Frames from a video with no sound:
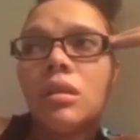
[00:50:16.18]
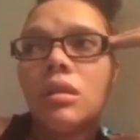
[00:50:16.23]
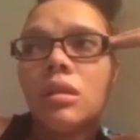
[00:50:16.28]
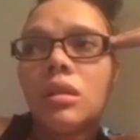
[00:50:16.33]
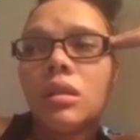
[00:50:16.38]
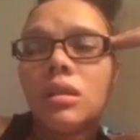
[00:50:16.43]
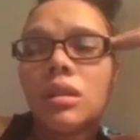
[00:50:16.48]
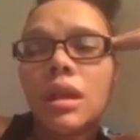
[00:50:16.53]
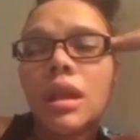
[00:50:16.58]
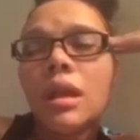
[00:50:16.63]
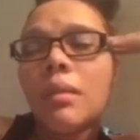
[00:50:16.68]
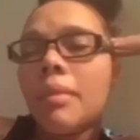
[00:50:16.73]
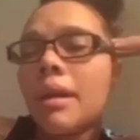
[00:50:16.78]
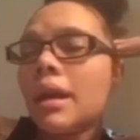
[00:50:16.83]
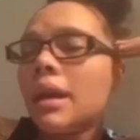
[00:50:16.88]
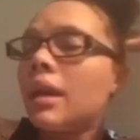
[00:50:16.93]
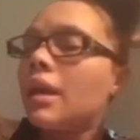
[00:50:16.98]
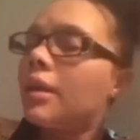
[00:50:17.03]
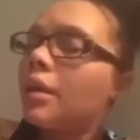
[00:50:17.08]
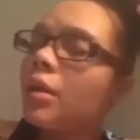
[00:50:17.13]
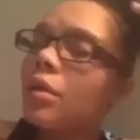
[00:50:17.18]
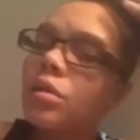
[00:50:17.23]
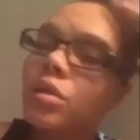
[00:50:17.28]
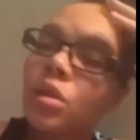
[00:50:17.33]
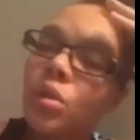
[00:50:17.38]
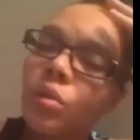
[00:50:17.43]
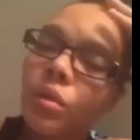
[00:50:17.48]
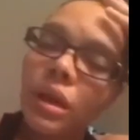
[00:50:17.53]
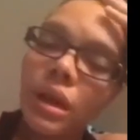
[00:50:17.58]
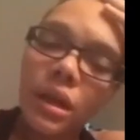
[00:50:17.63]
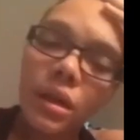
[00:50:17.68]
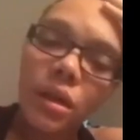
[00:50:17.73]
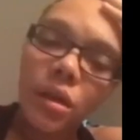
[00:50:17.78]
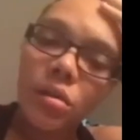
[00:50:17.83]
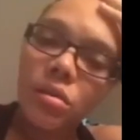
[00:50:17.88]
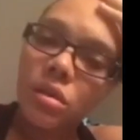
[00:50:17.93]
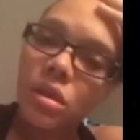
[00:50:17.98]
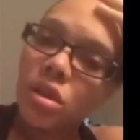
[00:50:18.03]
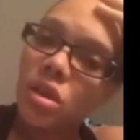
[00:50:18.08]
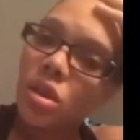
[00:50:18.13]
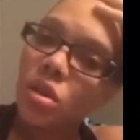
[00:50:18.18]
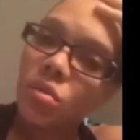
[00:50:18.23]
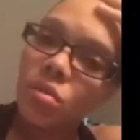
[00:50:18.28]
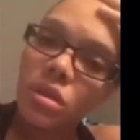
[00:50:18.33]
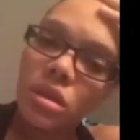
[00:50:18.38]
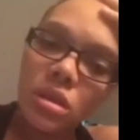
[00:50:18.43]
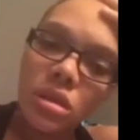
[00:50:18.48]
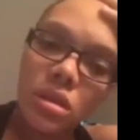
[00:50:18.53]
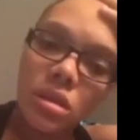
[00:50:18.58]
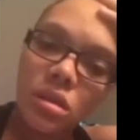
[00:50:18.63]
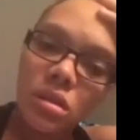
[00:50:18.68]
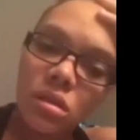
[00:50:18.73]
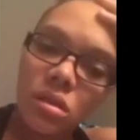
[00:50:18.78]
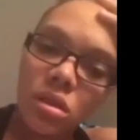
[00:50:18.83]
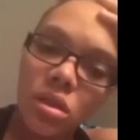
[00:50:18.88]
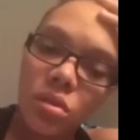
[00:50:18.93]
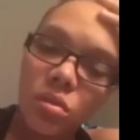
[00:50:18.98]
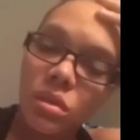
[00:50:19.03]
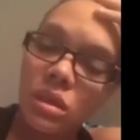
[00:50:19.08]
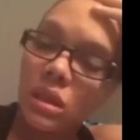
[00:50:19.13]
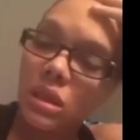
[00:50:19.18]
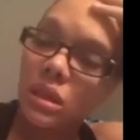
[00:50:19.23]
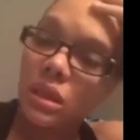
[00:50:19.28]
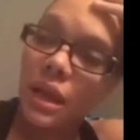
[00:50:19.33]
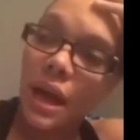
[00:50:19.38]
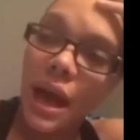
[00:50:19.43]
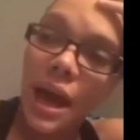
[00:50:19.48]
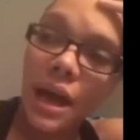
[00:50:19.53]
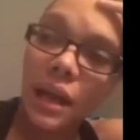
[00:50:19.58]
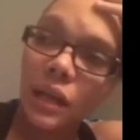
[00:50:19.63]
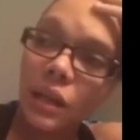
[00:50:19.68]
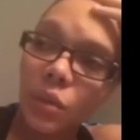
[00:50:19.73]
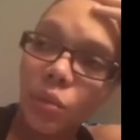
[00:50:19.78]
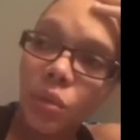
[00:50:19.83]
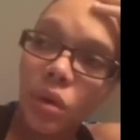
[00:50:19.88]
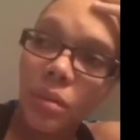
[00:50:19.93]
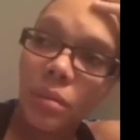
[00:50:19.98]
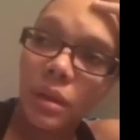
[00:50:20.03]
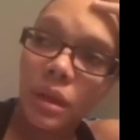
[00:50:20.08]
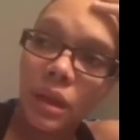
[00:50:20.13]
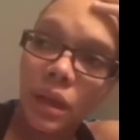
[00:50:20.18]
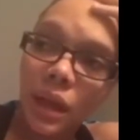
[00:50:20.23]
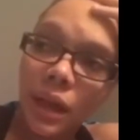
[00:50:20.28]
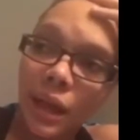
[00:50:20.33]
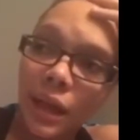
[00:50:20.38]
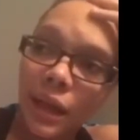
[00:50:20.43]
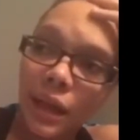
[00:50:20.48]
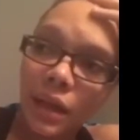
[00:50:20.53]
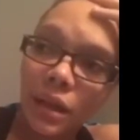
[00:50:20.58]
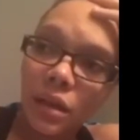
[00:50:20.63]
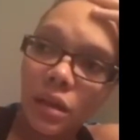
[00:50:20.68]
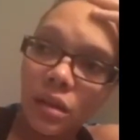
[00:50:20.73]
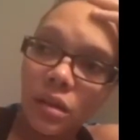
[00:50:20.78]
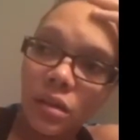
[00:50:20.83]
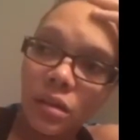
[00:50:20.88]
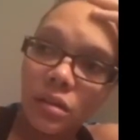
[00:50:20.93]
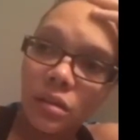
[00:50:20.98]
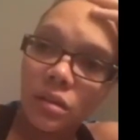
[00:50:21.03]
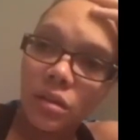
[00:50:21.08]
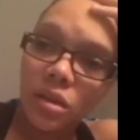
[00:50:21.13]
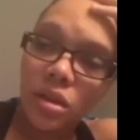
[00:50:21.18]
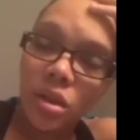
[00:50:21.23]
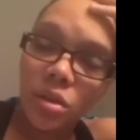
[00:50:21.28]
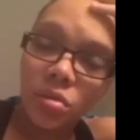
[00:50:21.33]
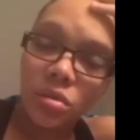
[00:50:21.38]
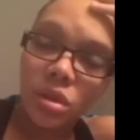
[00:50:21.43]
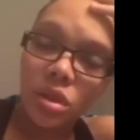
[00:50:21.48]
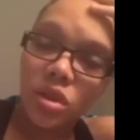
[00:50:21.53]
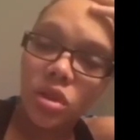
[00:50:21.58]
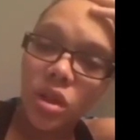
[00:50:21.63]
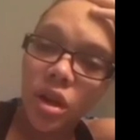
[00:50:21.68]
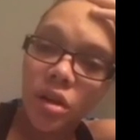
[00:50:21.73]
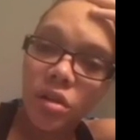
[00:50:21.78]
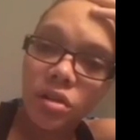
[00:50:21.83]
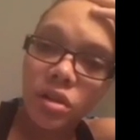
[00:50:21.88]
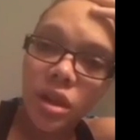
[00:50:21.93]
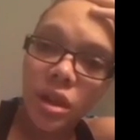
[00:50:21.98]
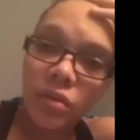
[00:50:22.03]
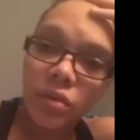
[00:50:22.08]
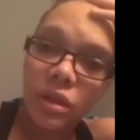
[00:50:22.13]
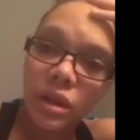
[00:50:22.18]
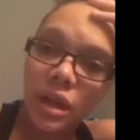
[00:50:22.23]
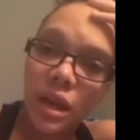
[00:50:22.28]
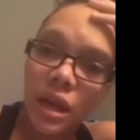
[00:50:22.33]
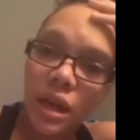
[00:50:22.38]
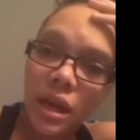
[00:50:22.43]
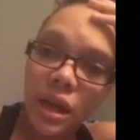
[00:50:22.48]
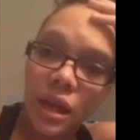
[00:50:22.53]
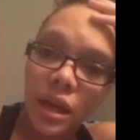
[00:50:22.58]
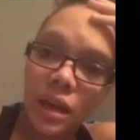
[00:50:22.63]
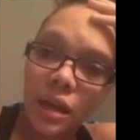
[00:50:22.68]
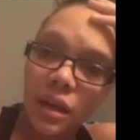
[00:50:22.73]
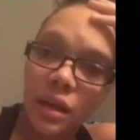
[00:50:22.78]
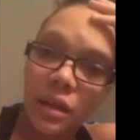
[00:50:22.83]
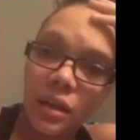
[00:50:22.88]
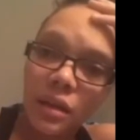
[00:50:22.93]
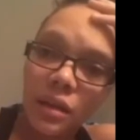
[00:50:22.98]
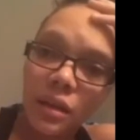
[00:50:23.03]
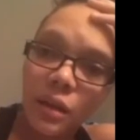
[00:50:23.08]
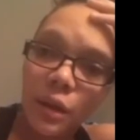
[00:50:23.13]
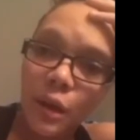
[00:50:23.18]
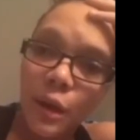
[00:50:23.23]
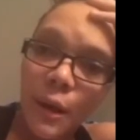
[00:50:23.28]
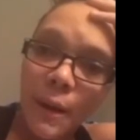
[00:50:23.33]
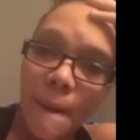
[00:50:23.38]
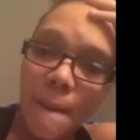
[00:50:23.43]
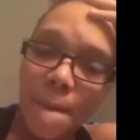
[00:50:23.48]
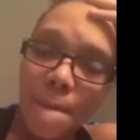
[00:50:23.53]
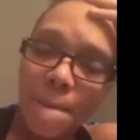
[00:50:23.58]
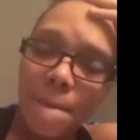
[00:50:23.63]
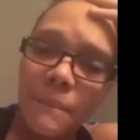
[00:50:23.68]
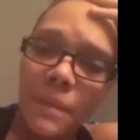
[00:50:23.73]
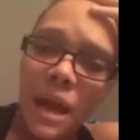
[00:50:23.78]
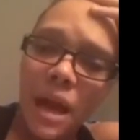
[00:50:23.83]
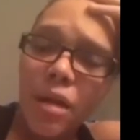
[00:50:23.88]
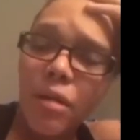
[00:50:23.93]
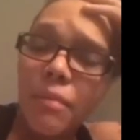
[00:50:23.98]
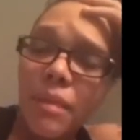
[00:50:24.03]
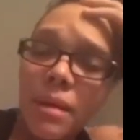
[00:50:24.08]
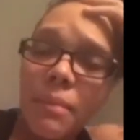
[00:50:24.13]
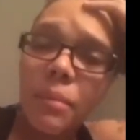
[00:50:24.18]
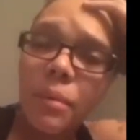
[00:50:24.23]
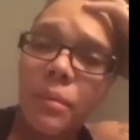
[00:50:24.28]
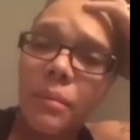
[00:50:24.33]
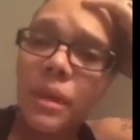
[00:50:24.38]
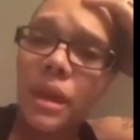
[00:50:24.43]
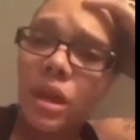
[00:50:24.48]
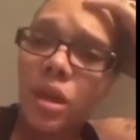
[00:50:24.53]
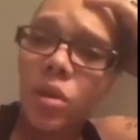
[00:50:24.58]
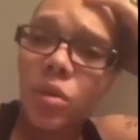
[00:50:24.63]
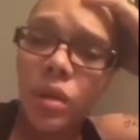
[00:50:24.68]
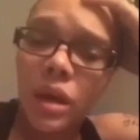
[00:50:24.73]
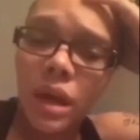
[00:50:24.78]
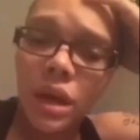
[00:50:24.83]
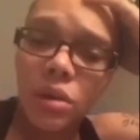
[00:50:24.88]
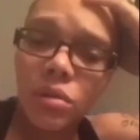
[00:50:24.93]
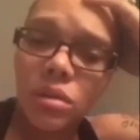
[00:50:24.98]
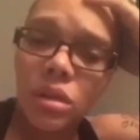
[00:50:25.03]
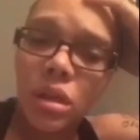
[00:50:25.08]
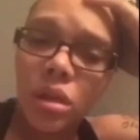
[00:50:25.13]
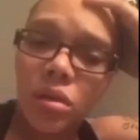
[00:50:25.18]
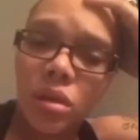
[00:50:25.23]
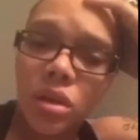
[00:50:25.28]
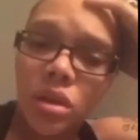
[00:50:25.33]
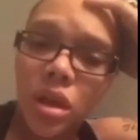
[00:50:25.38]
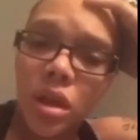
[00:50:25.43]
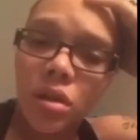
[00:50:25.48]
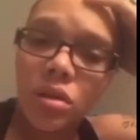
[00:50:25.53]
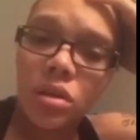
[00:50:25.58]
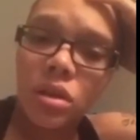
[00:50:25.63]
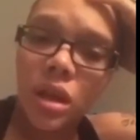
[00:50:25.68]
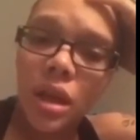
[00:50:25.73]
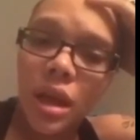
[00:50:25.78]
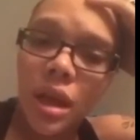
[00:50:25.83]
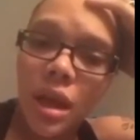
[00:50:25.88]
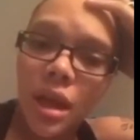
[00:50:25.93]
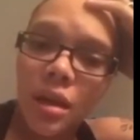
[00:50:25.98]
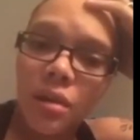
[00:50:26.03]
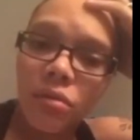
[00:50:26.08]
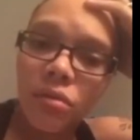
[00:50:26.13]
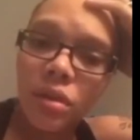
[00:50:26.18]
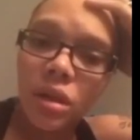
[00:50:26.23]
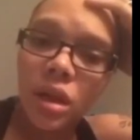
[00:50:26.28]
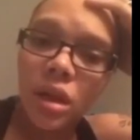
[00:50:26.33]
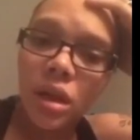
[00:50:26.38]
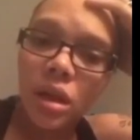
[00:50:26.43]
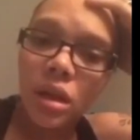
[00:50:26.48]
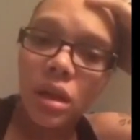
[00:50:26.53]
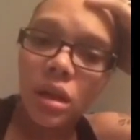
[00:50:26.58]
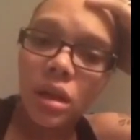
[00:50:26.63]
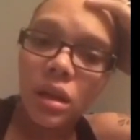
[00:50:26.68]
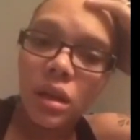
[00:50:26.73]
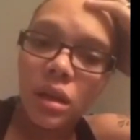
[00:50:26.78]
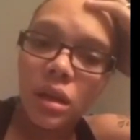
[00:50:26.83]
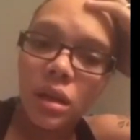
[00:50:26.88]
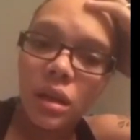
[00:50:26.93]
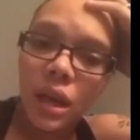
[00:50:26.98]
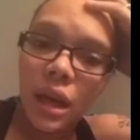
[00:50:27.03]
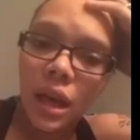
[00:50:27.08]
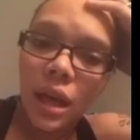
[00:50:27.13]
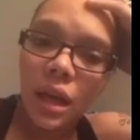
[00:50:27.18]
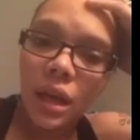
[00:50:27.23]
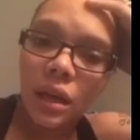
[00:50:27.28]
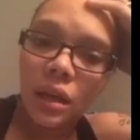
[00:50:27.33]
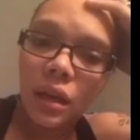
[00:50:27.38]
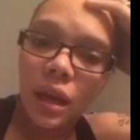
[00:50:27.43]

Because anybody that knows Queen knows that she was this godly woman. Like, she was in church every day. And I remember me and Queen used to go to church every day.